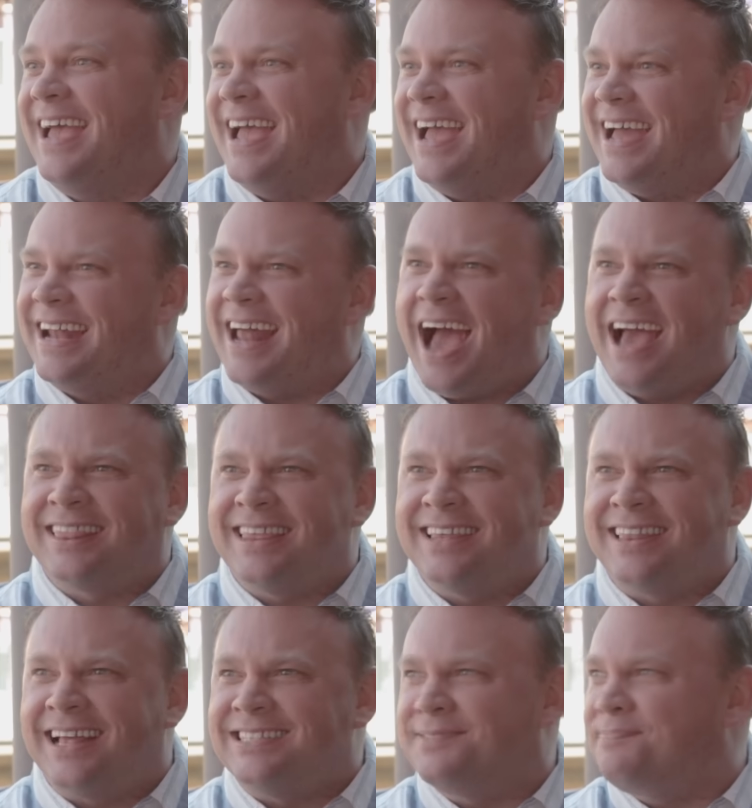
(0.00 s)
And I
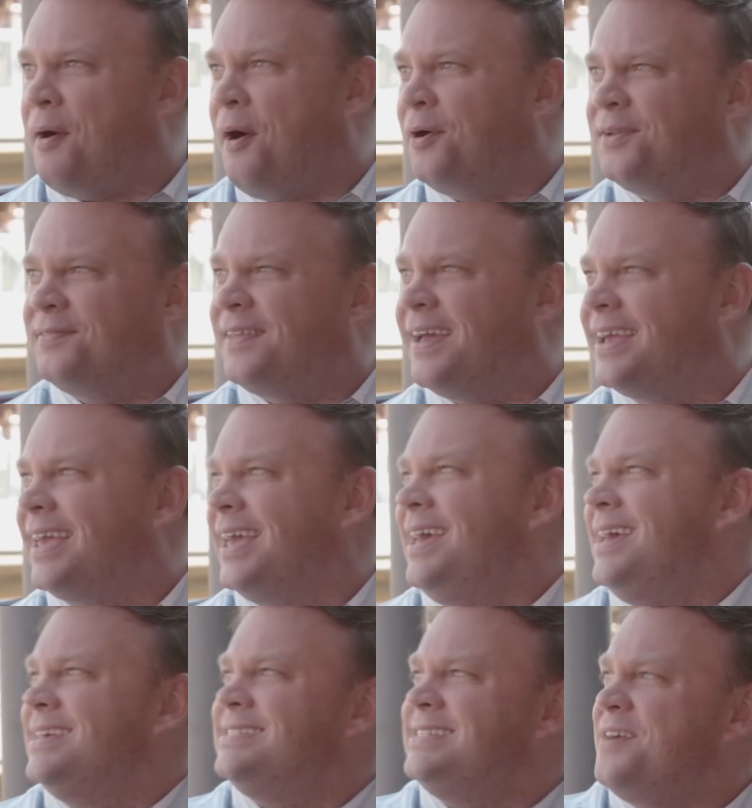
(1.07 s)
think that's the part of like
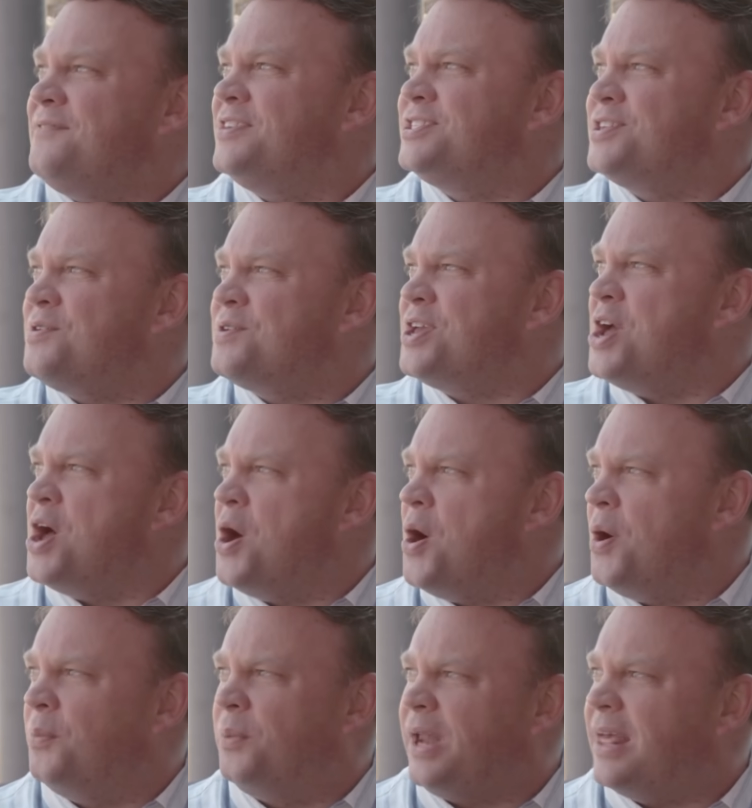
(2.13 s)
San
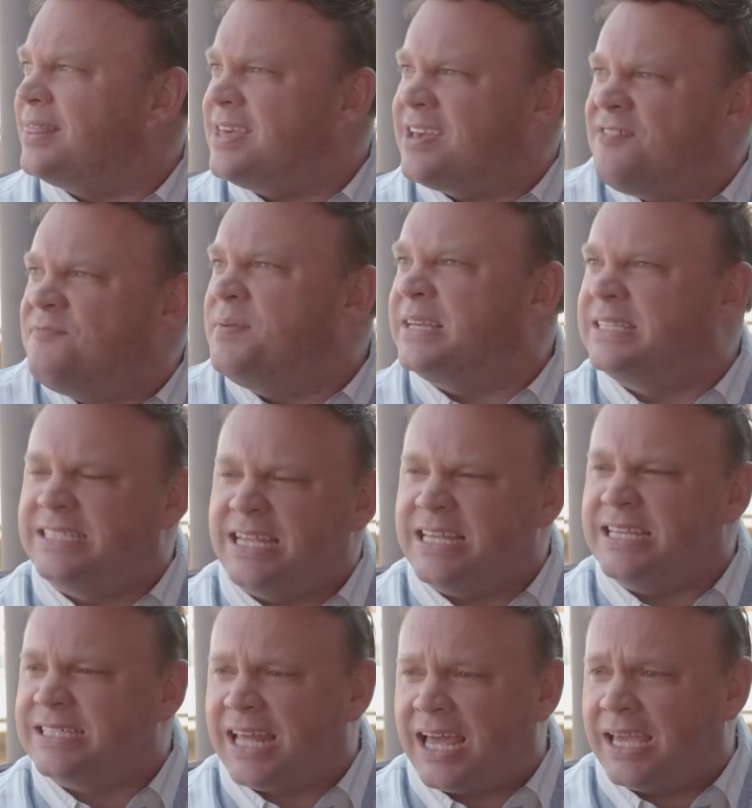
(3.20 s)
Francisco, when I think of big
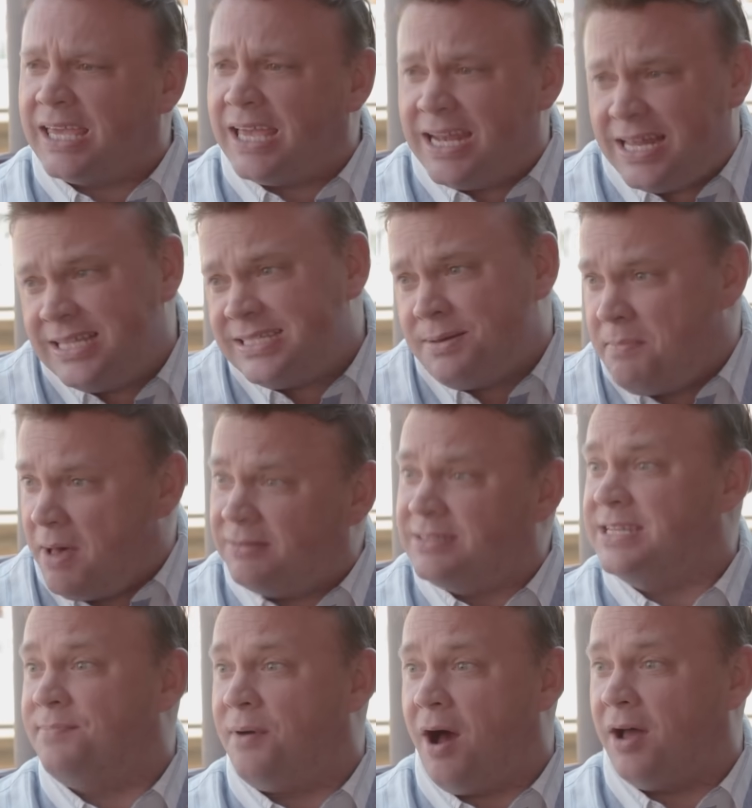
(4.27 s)
cities, like it is a
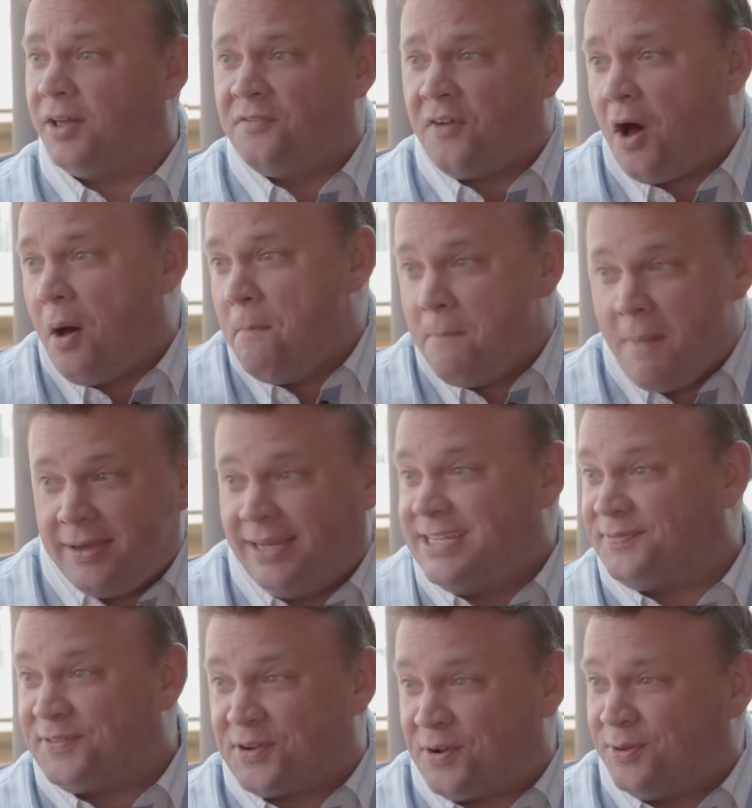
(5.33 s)
melting pot of many
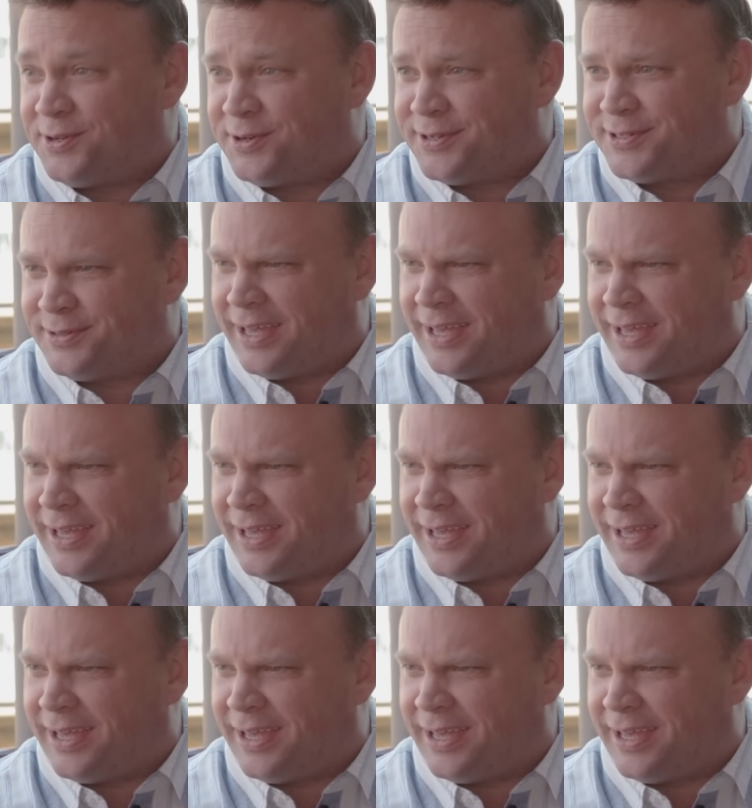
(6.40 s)
different cultures.